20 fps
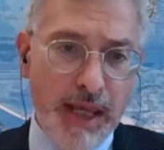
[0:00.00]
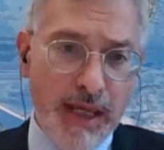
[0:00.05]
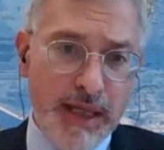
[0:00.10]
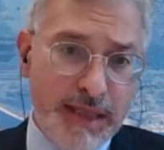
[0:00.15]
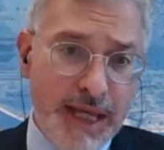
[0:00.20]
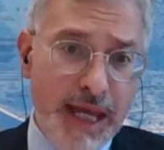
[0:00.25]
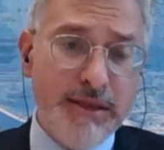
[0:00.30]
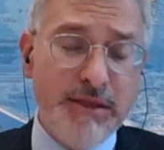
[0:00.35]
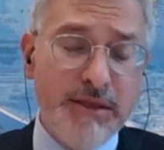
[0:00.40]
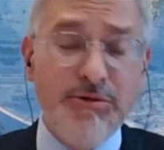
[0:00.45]

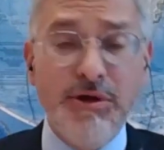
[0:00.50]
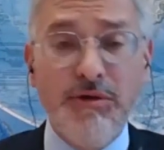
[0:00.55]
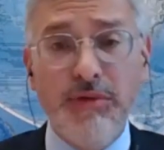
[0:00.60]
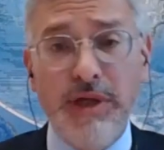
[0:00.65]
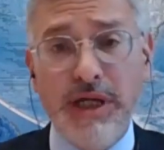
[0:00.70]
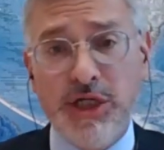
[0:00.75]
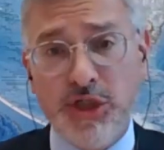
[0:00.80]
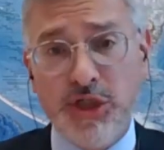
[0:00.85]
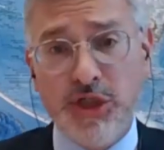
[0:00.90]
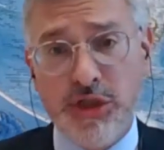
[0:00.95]
Then the
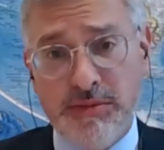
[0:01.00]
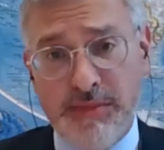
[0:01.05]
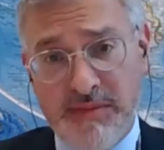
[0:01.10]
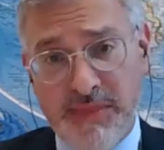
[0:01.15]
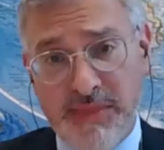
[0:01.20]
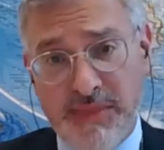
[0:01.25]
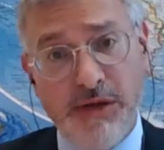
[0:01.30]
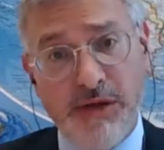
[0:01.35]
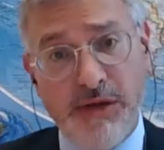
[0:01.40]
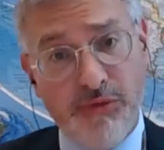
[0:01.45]
regulation
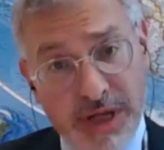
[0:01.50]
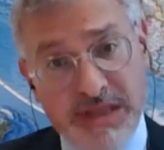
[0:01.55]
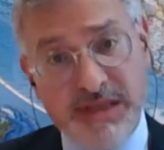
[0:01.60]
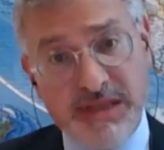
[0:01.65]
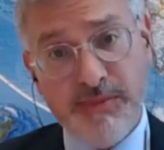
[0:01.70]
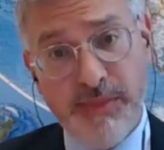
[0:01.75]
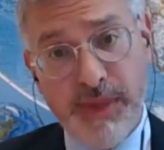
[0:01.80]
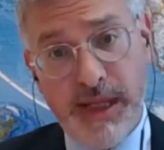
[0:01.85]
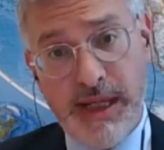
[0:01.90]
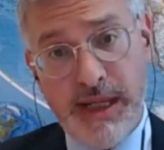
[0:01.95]
must be
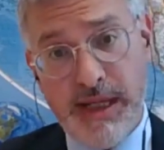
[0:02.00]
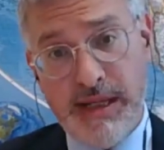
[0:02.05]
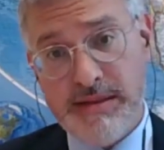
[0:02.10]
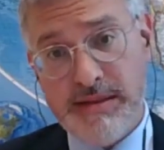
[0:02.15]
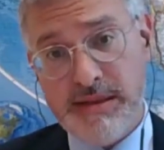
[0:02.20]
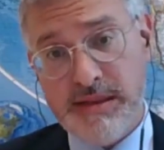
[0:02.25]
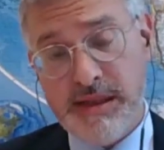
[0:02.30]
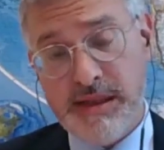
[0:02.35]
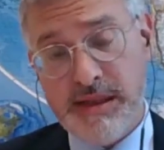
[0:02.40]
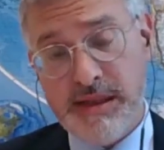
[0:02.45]

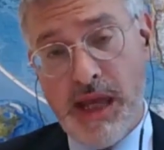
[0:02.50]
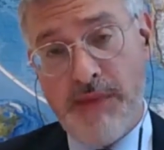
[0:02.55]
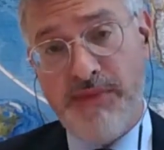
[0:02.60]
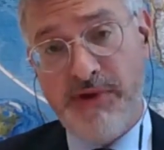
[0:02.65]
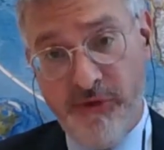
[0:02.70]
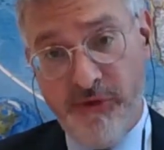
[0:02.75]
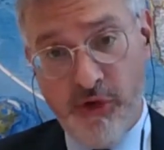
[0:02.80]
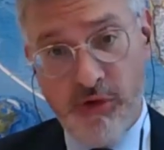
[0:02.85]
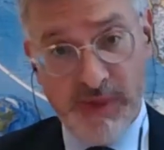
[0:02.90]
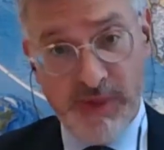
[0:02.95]
risk-based and
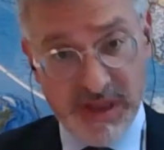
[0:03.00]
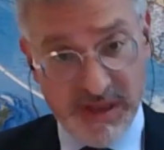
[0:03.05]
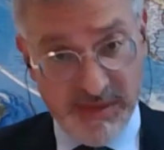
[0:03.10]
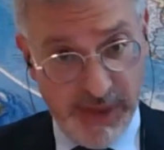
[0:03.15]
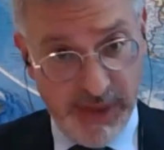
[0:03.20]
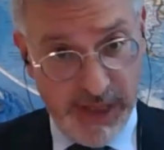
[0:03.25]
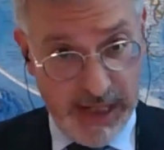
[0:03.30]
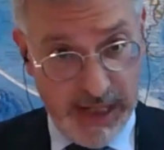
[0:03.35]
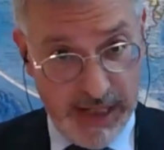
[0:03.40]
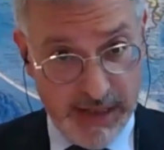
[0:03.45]

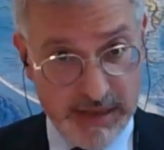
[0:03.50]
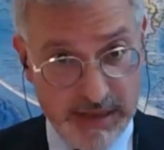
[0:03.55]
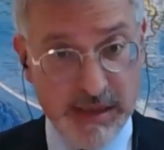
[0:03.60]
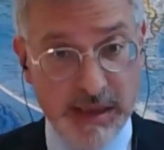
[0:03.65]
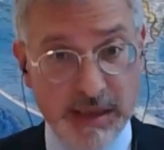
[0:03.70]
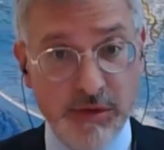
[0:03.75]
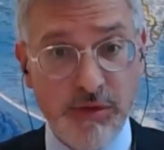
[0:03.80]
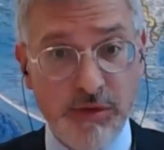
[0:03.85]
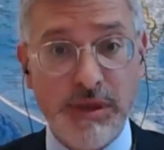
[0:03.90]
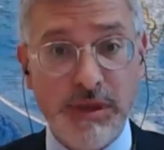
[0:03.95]
performance-based
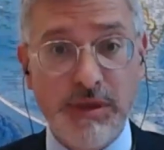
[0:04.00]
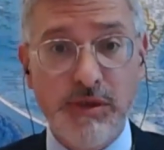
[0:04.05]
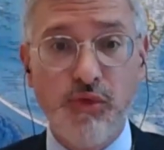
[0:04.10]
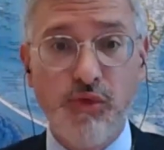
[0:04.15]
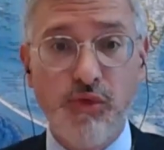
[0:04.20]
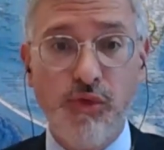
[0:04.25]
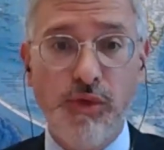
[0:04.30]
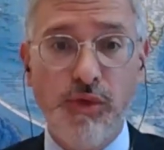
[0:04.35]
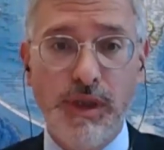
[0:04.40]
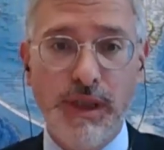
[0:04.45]
in order
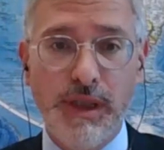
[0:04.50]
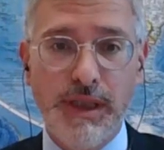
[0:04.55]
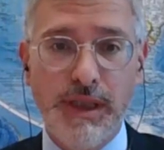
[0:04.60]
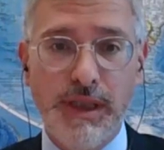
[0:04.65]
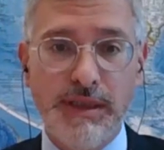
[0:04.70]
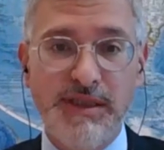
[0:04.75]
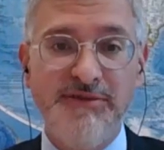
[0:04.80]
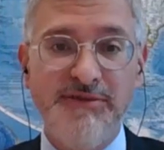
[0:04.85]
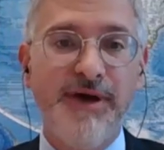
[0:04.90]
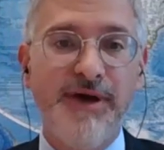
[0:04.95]
to
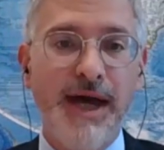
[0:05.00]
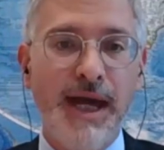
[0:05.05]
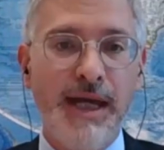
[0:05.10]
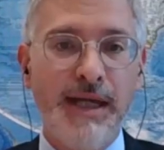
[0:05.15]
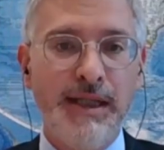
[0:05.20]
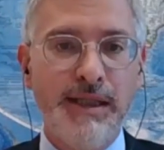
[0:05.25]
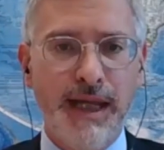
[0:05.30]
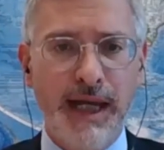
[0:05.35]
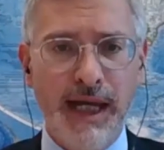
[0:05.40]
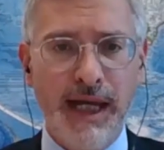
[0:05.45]

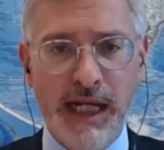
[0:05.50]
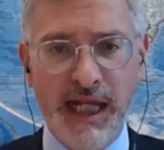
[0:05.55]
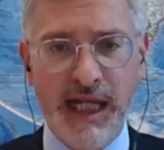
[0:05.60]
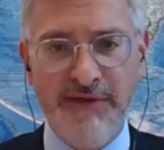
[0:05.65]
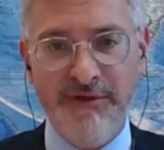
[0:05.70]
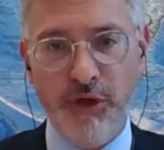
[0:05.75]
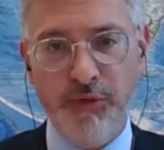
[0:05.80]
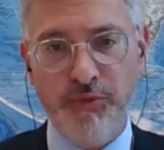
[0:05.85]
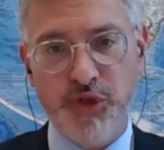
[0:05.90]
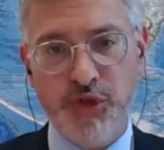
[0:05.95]
define
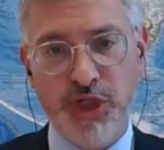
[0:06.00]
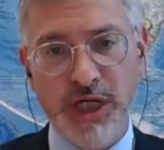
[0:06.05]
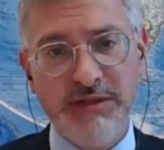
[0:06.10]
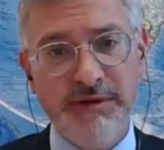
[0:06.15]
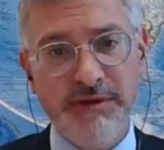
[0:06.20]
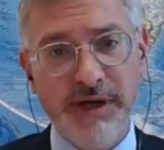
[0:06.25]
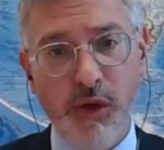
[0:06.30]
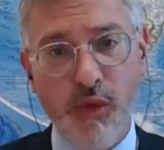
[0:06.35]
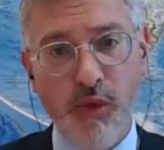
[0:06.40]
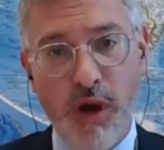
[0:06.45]
high-level
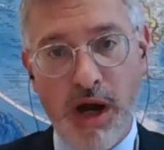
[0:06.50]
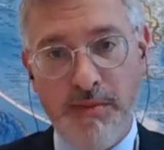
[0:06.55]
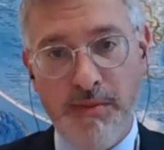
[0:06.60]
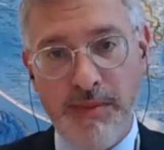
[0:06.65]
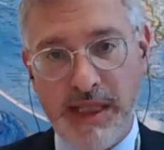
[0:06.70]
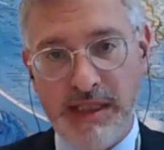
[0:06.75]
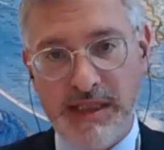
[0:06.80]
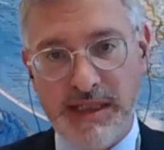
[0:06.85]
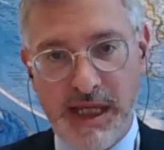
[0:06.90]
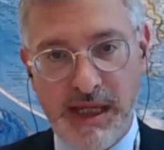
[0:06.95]
objective
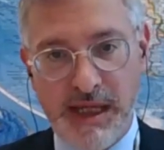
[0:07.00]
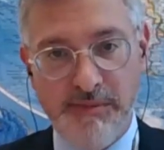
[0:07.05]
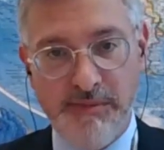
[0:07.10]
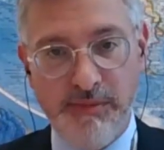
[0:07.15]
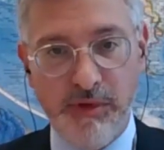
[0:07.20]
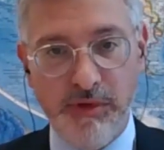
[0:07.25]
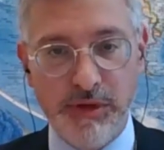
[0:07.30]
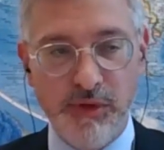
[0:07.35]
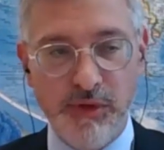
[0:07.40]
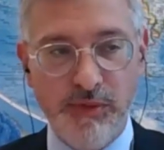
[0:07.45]
requirements
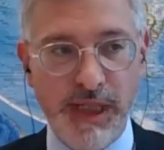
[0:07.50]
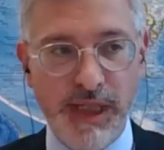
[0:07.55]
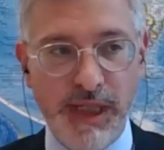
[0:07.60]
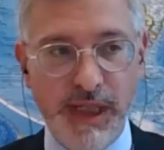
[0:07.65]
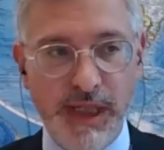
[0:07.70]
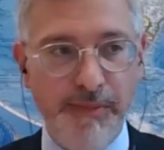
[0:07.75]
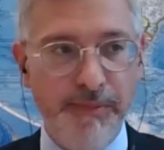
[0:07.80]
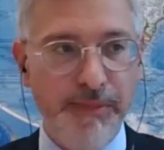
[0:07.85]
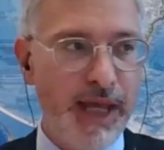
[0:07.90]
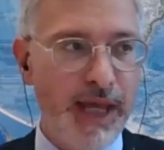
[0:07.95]
able to be
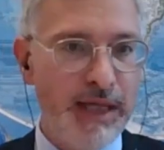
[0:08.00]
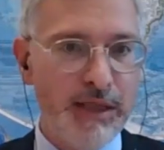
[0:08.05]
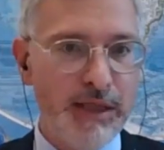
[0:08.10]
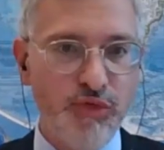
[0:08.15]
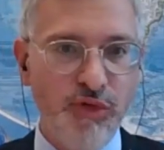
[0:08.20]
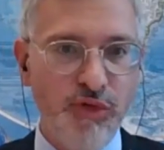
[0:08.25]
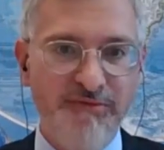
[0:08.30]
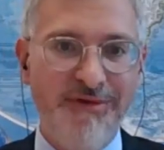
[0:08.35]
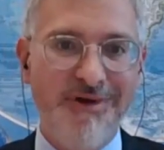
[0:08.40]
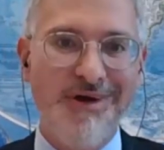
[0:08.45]
applied
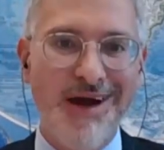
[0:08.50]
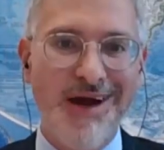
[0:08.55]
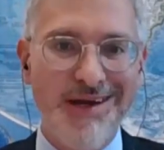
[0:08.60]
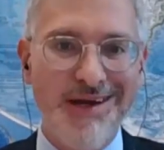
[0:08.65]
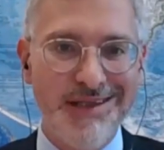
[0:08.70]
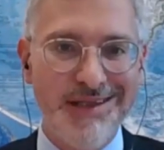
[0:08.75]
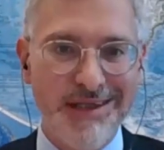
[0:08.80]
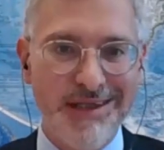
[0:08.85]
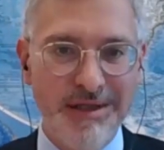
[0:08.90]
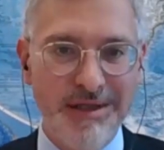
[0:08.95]
to a
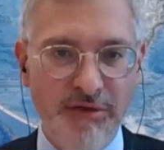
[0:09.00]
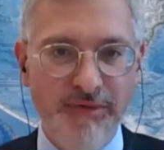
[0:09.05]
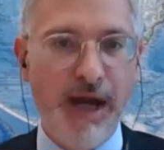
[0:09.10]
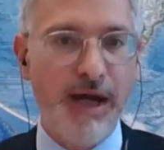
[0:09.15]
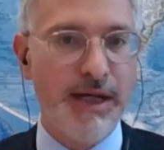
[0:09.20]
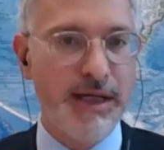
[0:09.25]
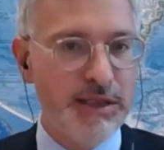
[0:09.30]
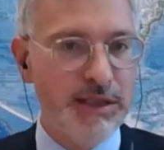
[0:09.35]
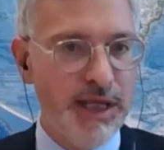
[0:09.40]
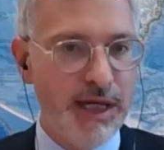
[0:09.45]
variety of
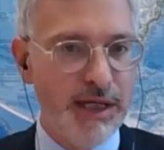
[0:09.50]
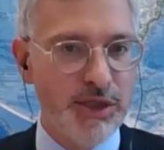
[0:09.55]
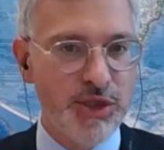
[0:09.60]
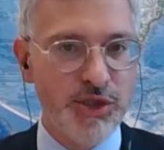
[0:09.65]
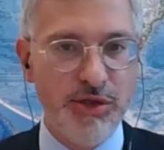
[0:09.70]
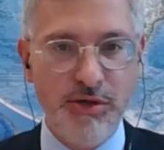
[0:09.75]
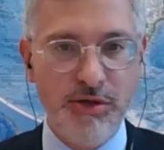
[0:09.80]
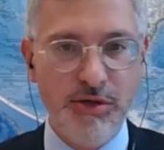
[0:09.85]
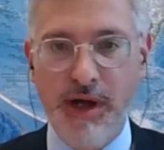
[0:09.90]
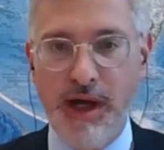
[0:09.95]

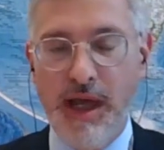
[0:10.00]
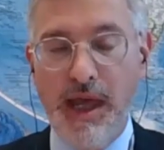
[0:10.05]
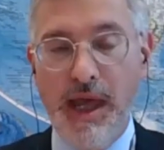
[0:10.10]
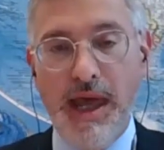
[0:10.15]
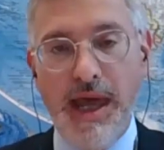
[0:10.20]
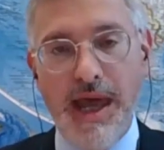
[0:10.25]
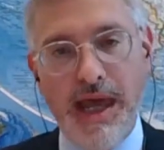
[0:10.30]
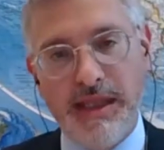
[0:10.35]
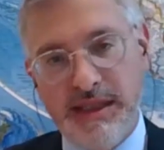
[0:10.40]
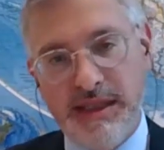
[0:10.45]
architecture
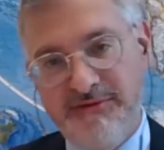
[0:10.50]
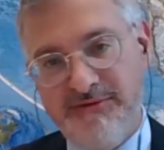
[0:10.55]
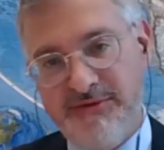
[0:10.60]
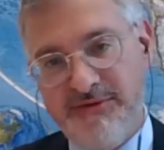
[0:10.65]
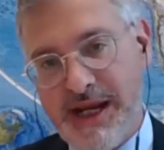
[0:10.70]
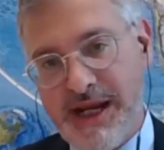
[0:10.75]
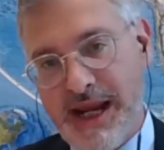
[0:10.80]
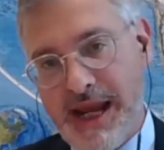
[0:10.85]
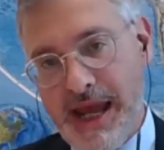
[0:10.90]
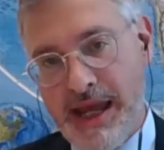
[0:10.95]
and
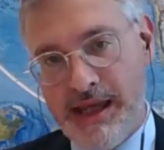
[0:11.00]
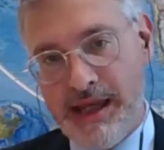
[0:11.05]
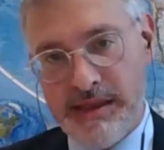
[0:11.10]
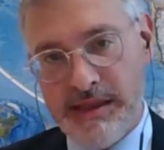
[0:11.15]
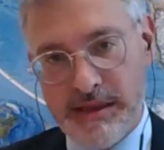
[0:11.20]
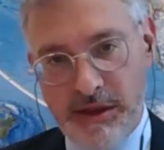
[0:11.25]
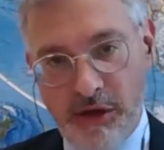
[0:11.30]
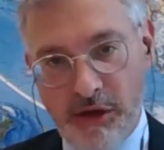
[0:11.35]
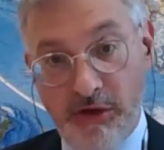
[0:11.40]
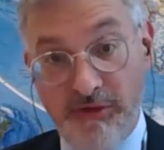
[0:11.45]
different
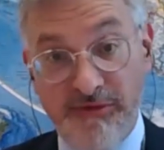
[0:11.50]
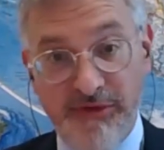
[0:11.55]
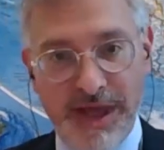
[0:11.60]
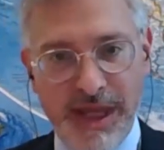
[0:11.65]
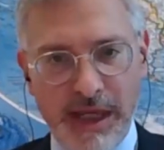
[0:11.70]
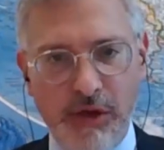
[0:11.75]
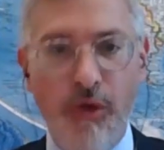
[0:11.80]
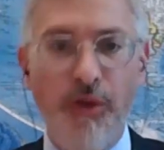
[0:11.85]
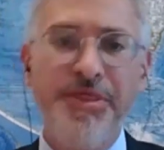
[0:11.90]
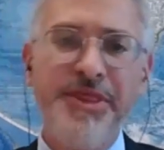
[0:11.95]
kinds of
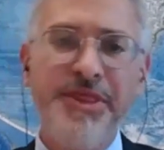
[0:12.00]
vehicle.